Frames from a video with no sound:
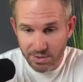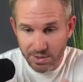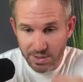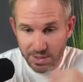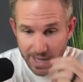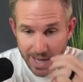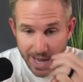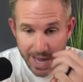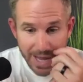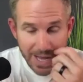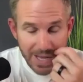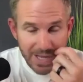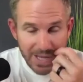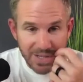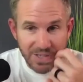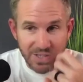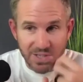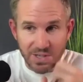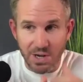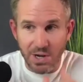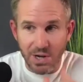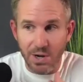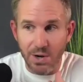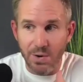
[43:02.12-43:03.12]
Yeah.
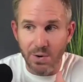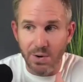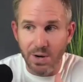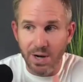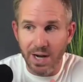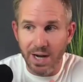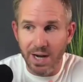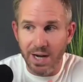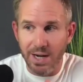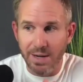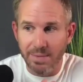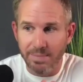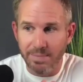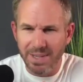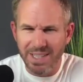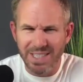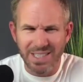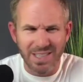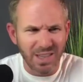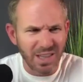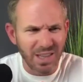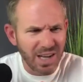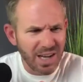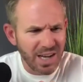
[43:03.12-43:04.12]
So um,
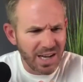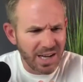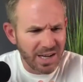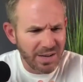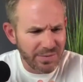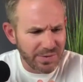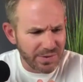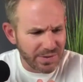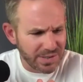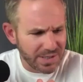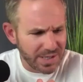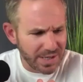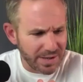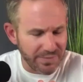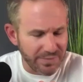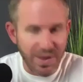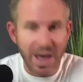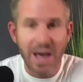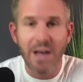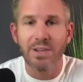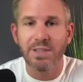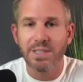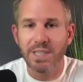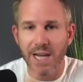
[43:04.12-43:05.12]
it's love or something.
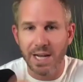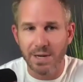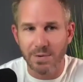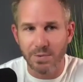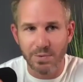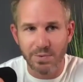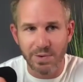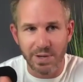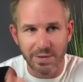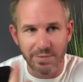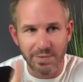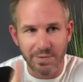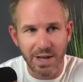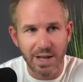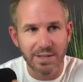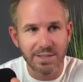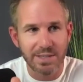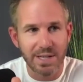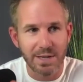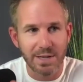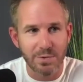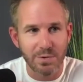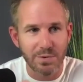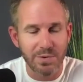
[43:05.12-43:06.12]
Valentine roofing,
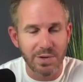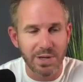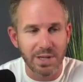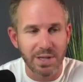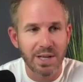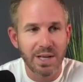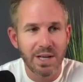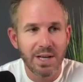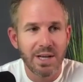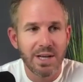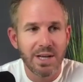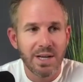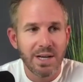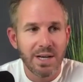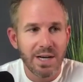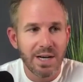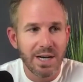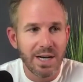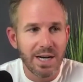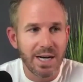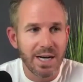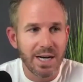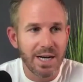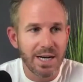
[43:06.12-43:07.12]
Valentine roofing,
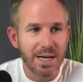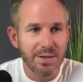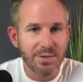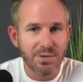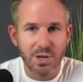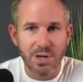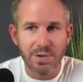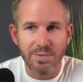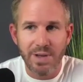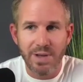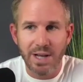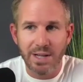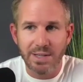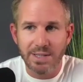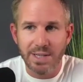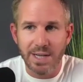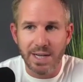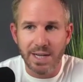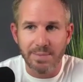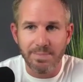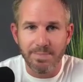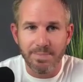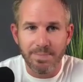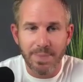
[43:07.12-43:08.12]
uh, Sean
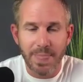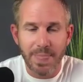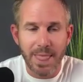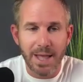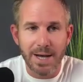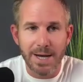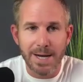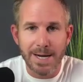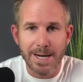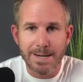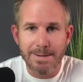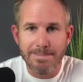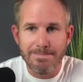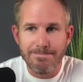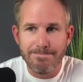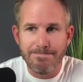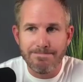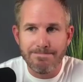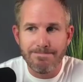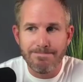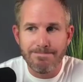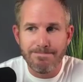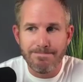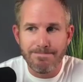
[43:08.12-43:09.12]
Valentine.
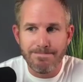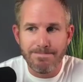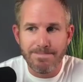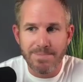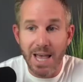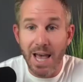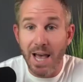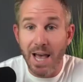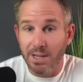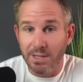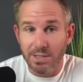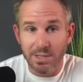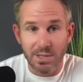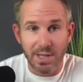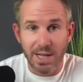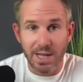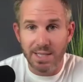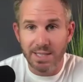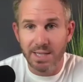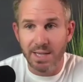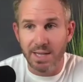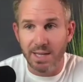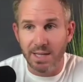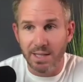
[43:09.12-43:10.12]
Um, yeah. So
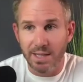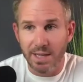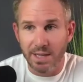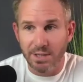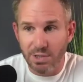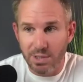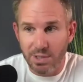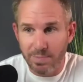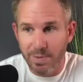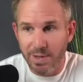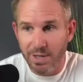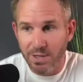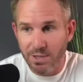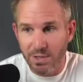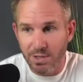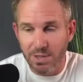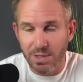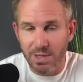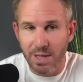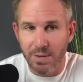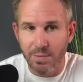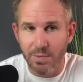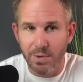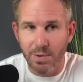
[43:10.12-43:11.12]
that's it. Like, just make
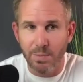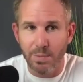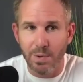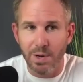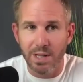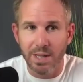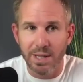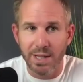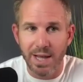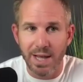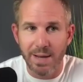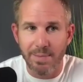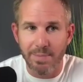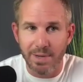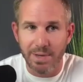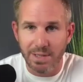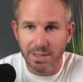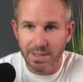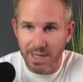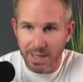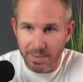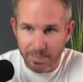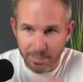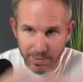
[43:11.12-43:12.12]
sure that we're one of them
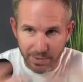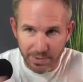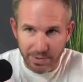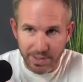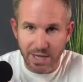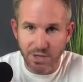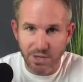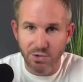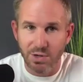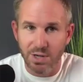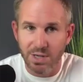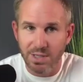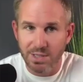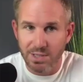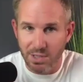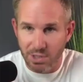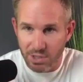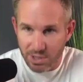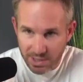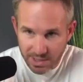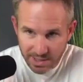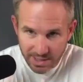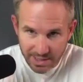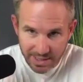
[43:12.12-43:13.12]
and like build that trust to
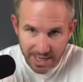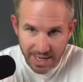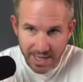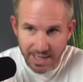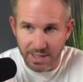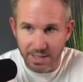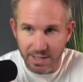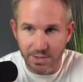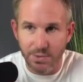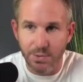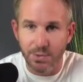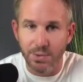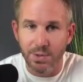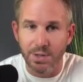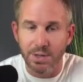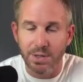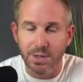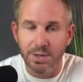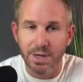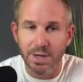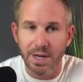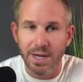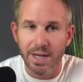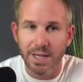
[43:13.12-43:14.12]
just get in the
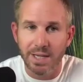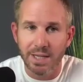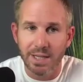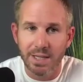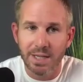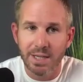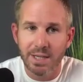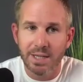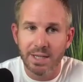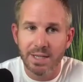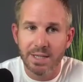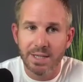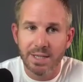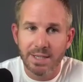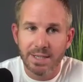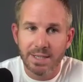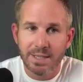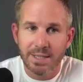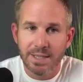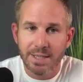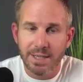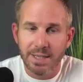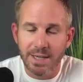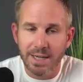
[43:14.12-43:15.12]
door. Right. Mm.